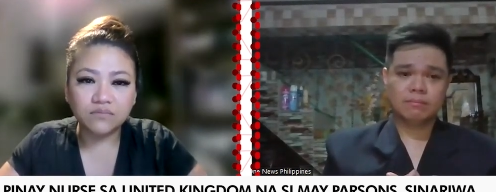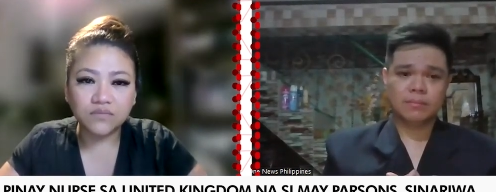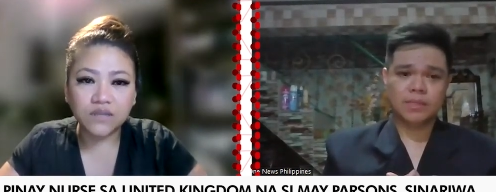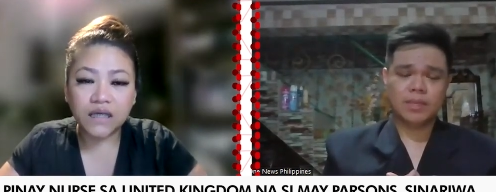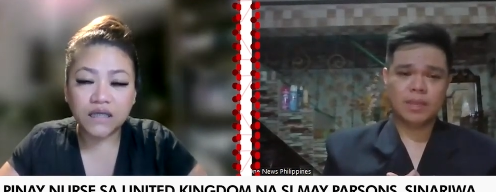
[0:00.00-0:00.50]

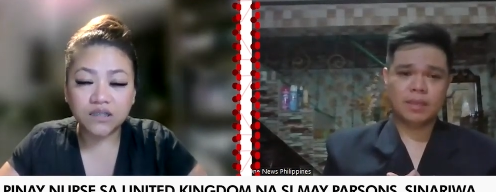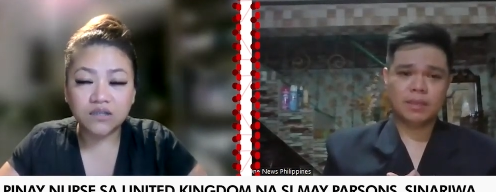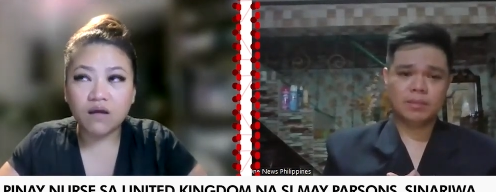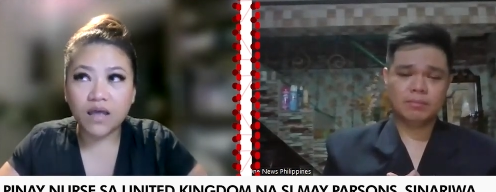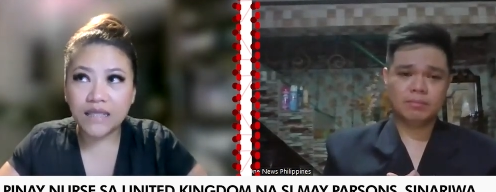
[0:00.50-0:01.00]
Speaker 1: Yeah,
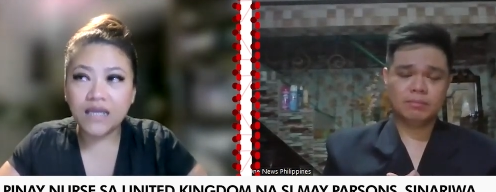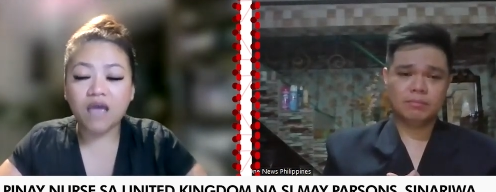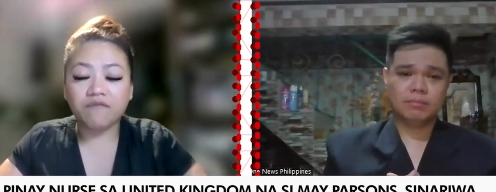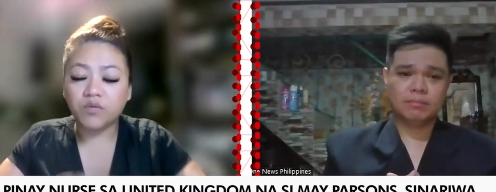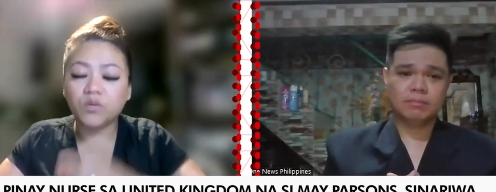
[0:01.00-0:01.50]
so I think
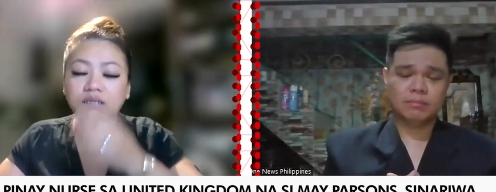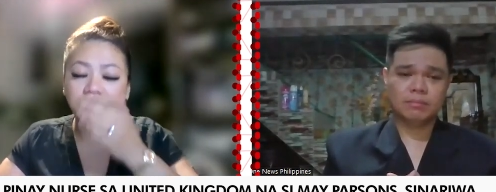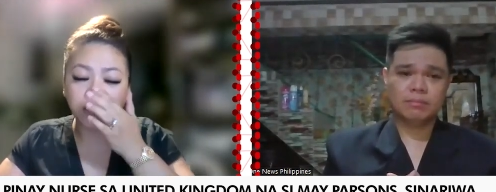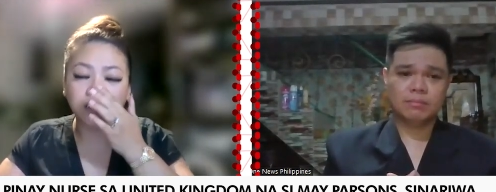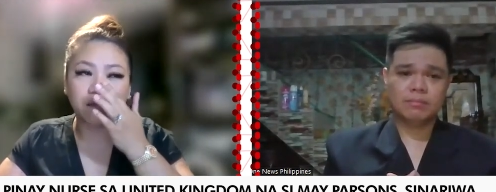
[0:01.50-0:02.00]
everyone's
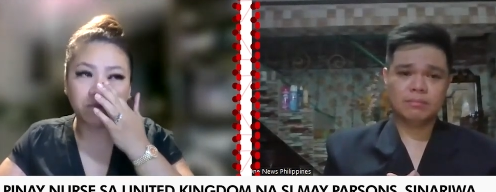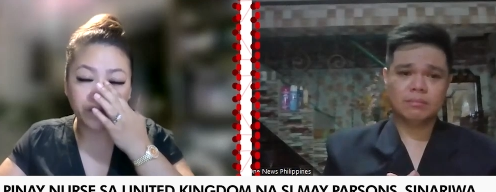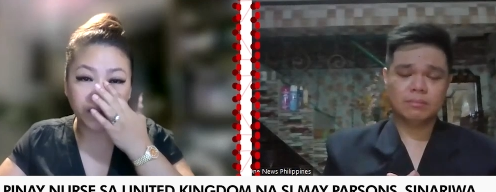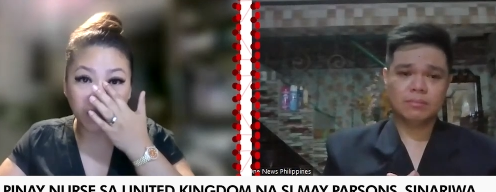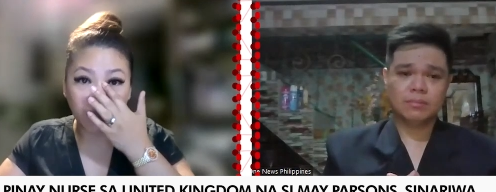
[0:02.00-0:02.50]
just gonna
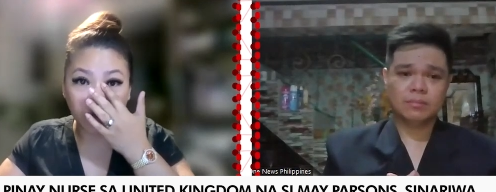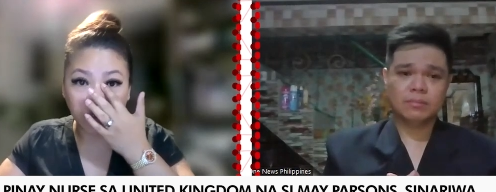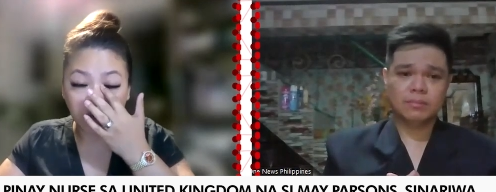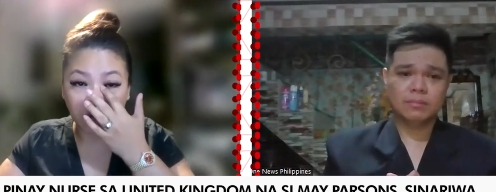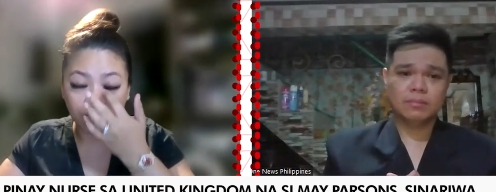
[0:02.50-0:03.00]
feel the
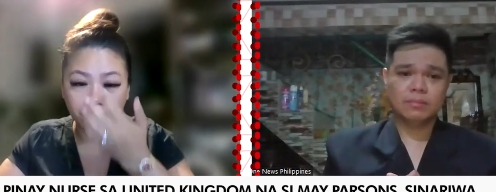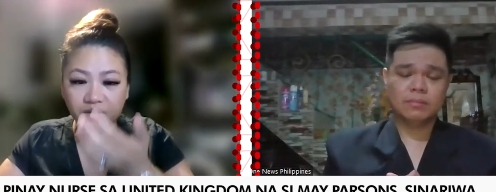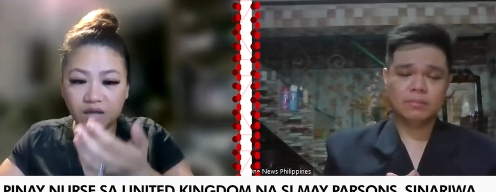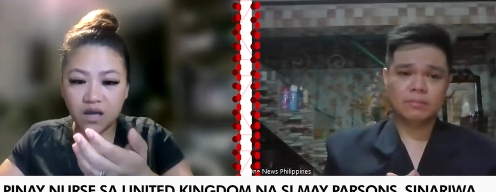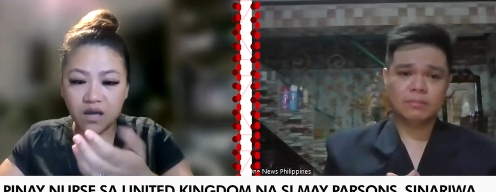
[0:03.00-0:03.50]
loss of
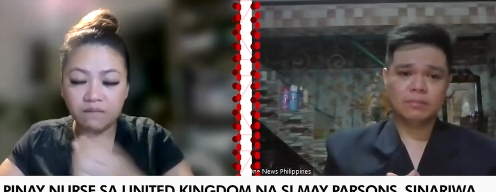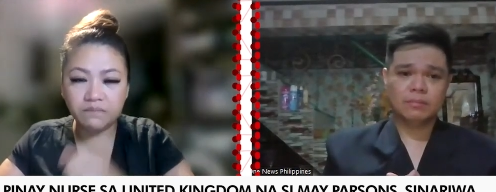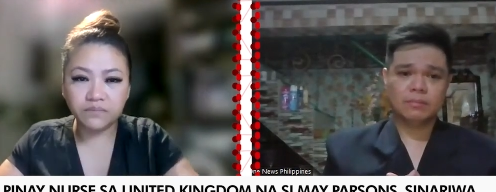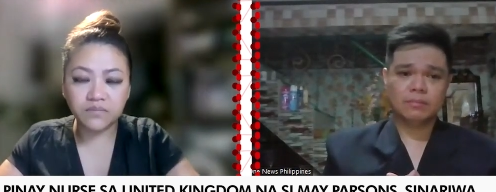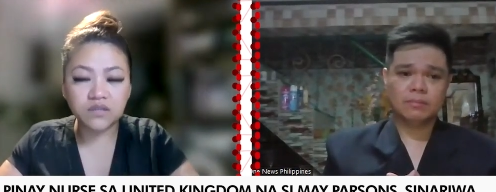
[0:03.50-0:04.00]

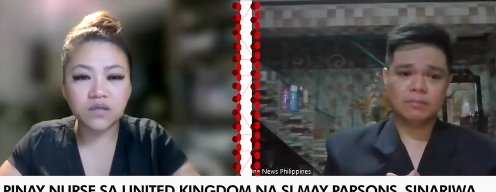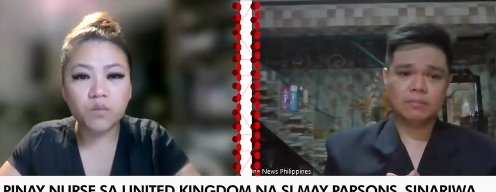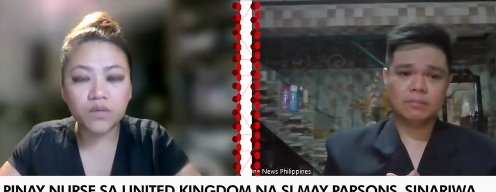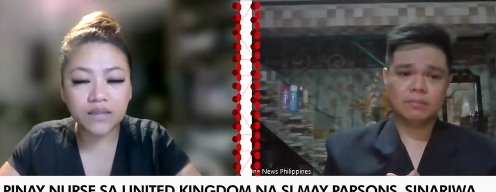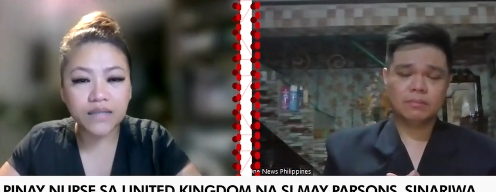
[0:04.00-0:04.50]
um,
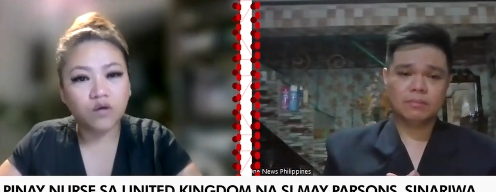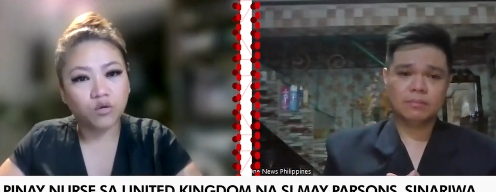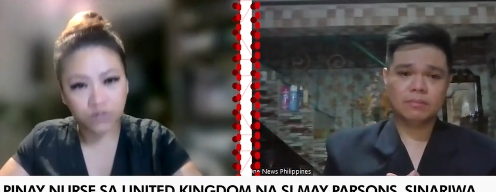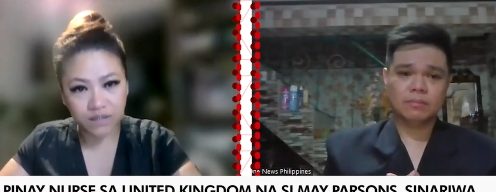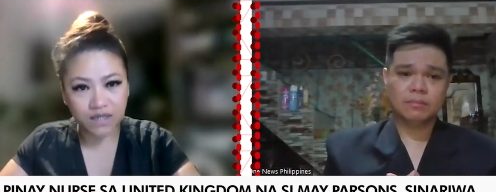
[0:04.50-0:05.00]
someone that they
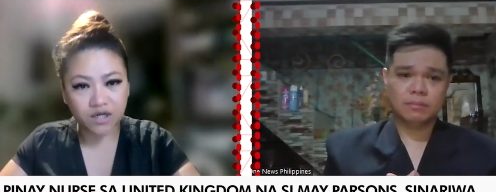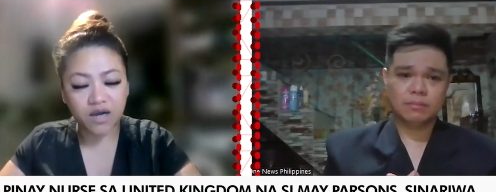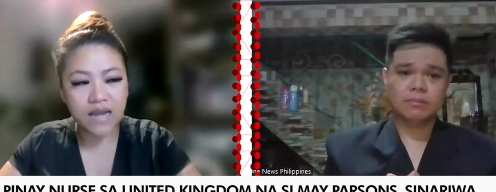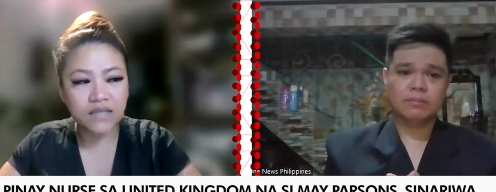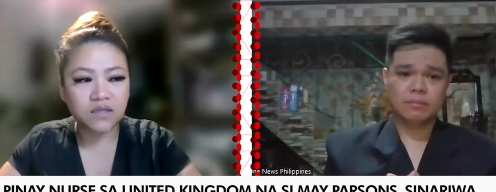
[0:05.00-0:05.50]
hold dear
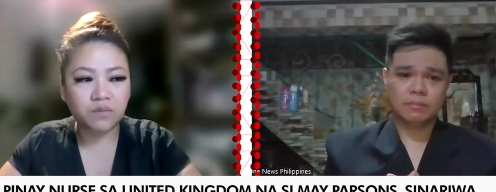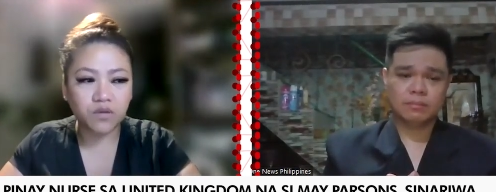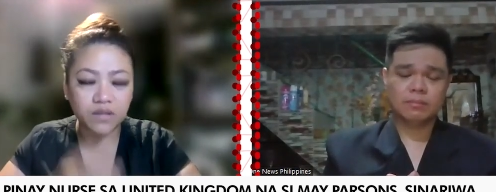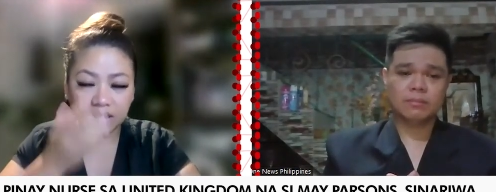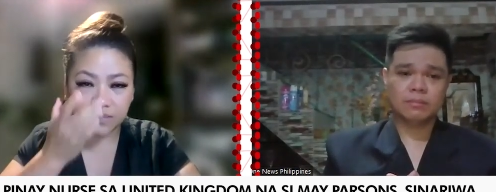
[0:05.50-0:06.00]
and
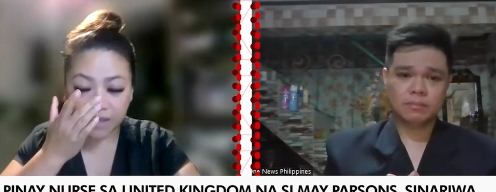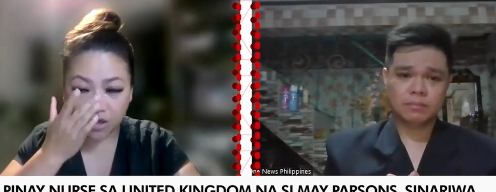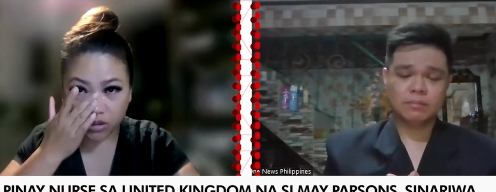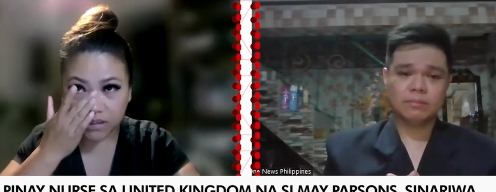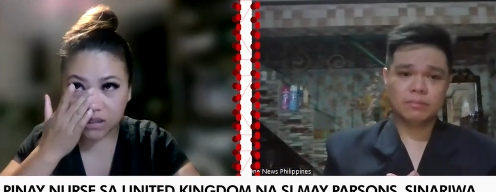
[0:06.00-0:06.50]
someone that's been
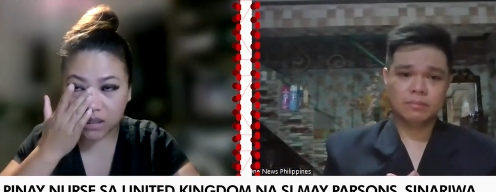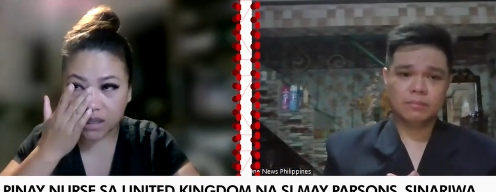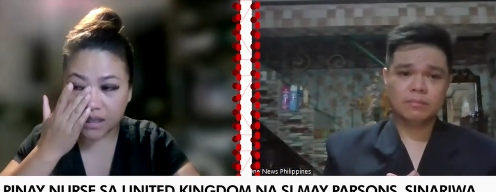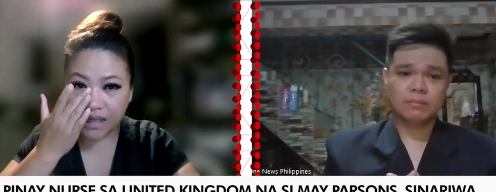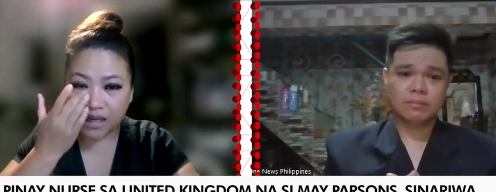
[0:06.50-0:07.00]
constant
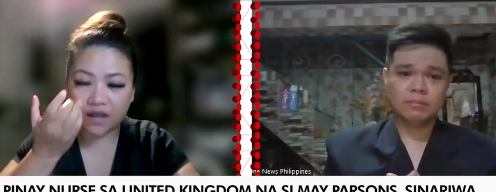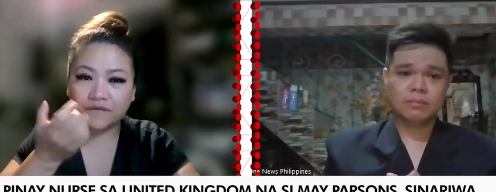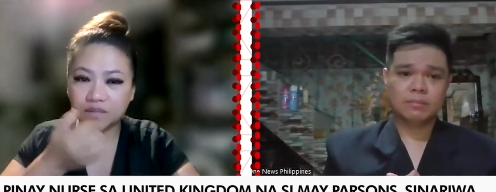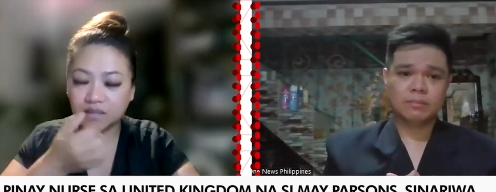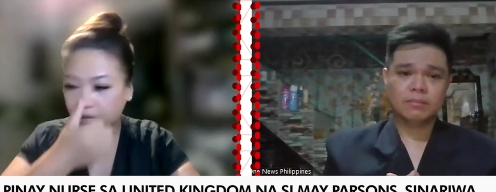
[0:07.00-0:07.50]
in their
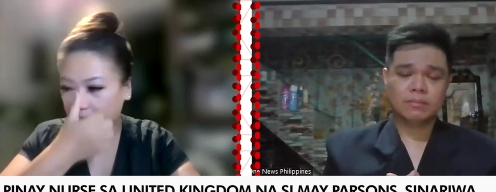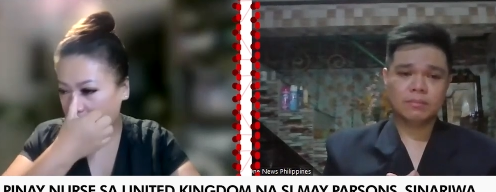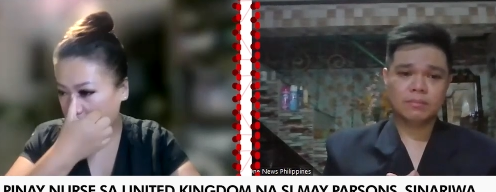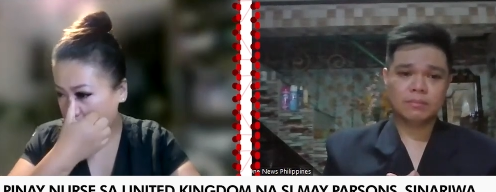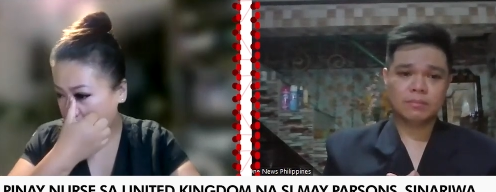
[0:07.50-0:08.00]
lives. So
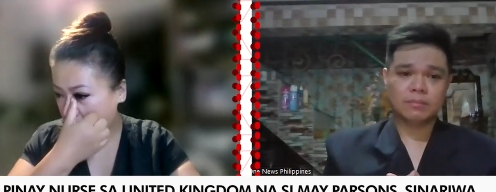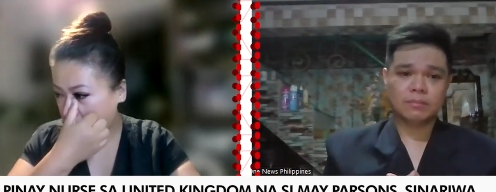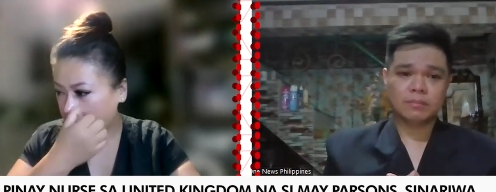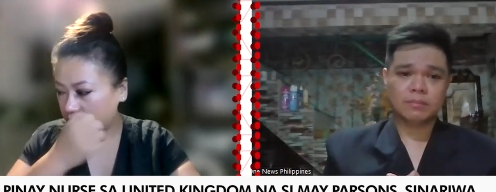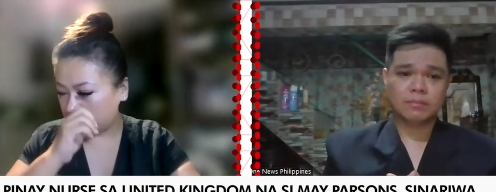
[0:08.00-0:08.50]
um,